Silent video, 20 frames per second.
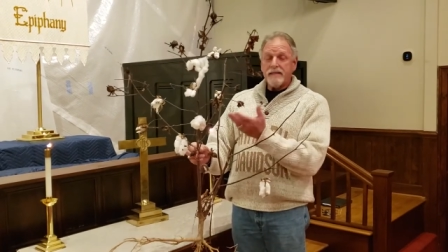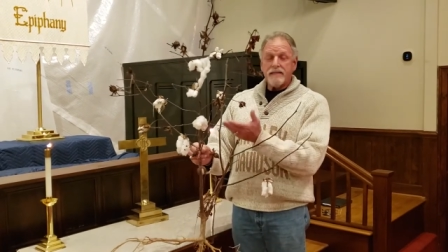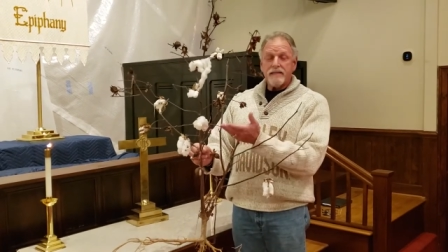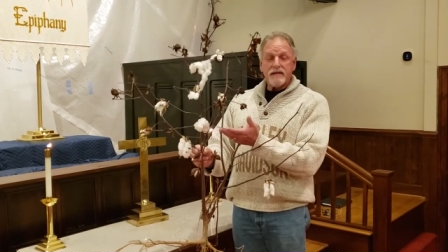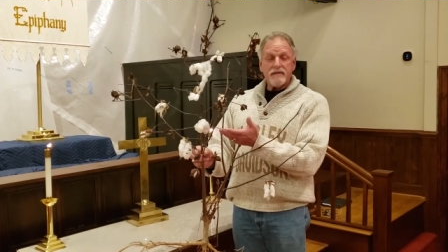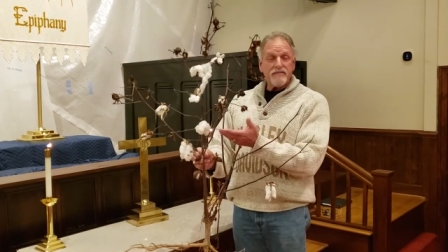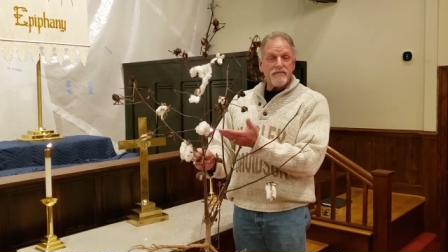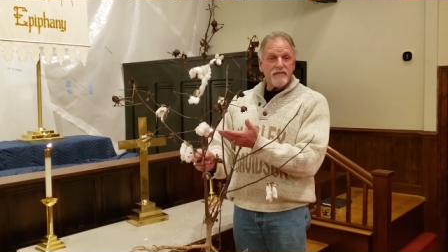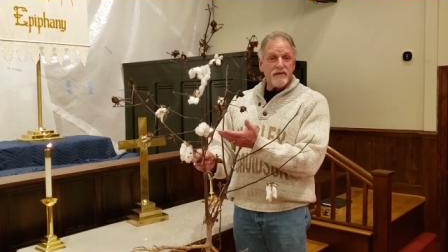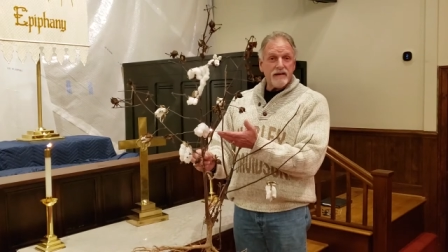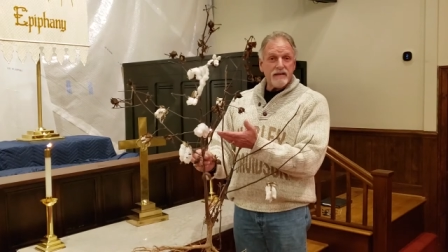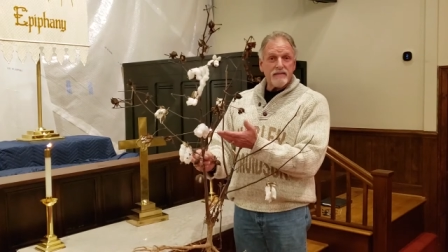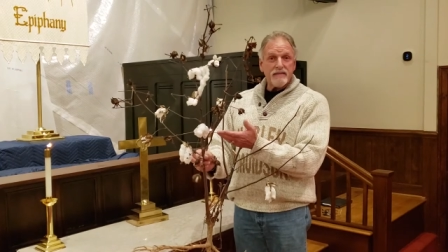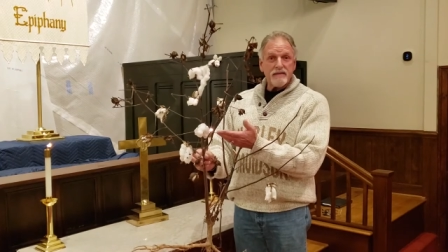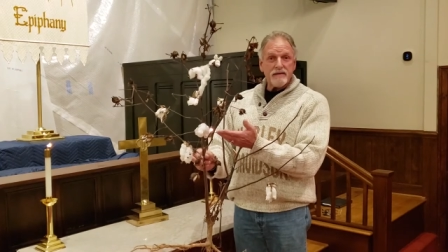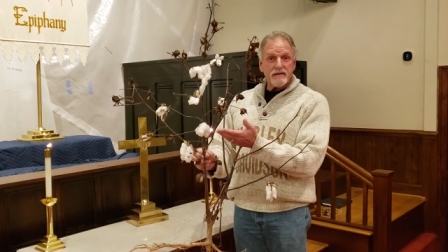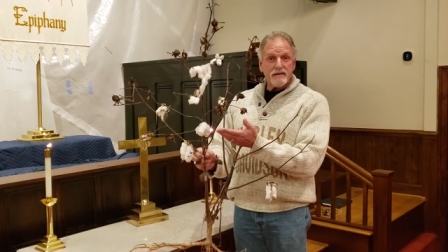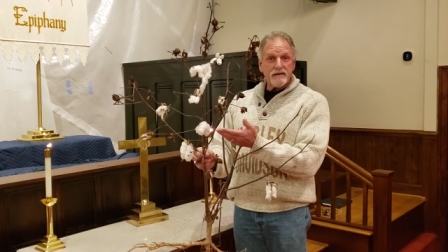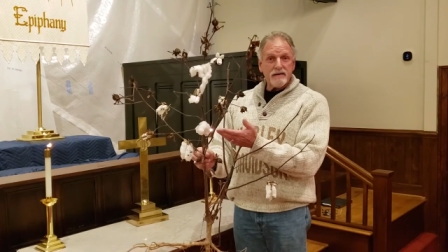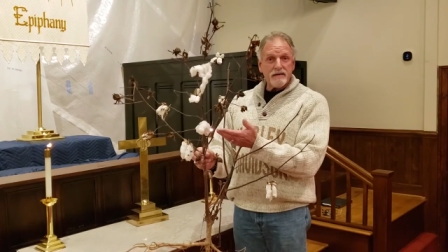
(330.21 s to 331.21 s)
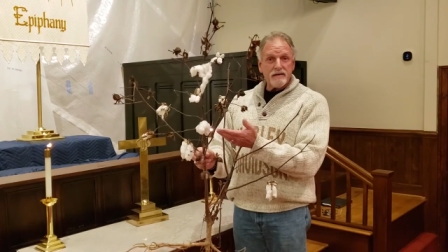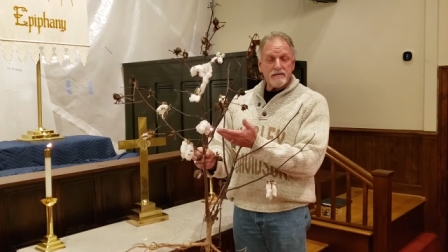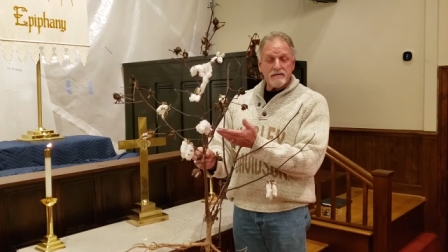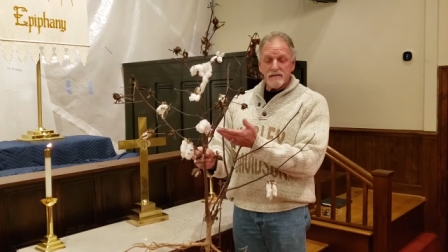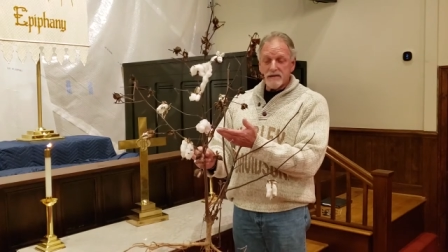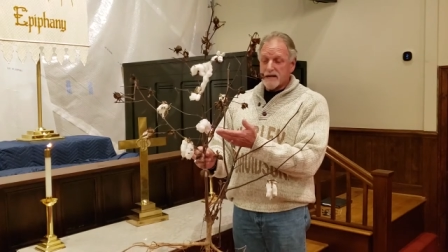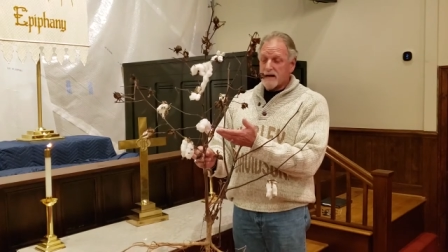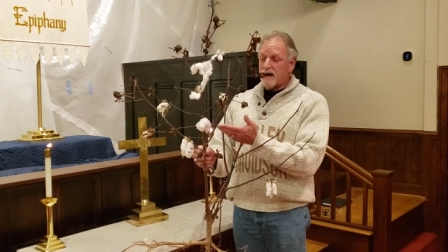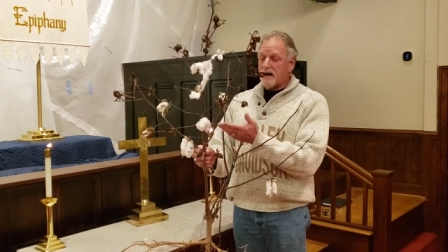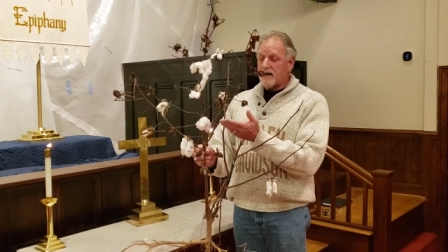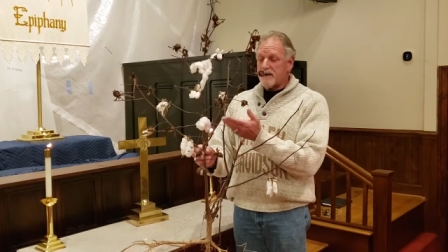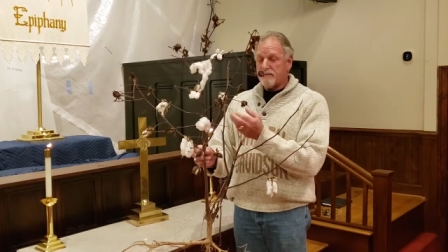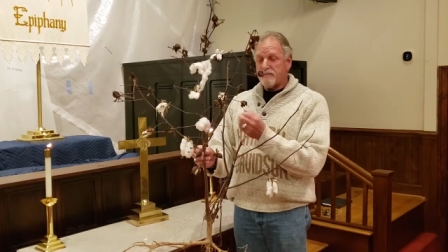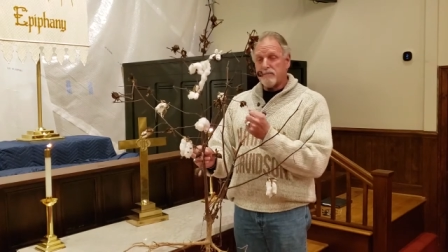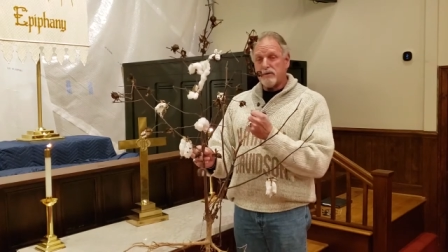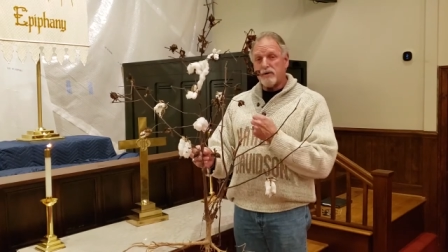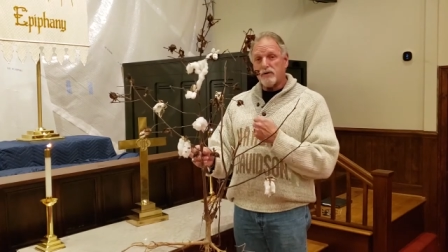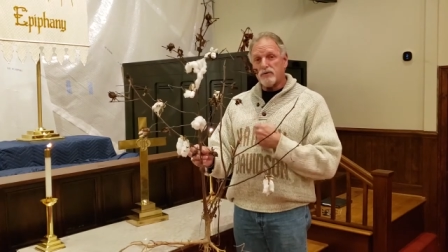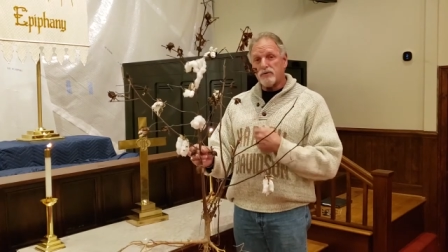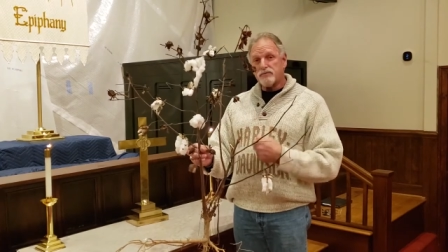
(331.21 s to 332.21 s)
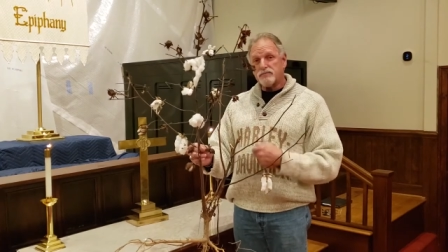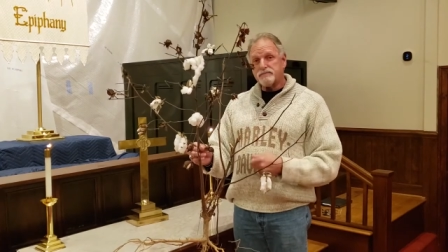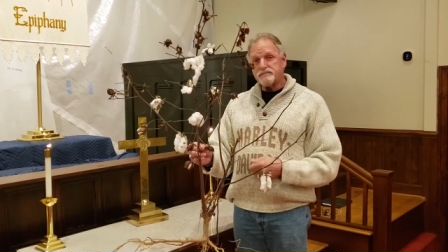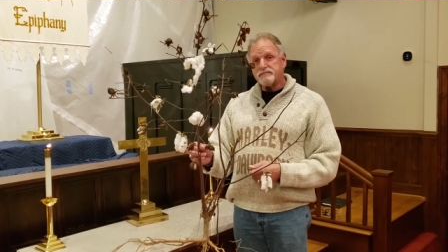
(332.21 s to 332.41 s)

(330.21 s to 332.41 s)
that fed the, the cotton ball?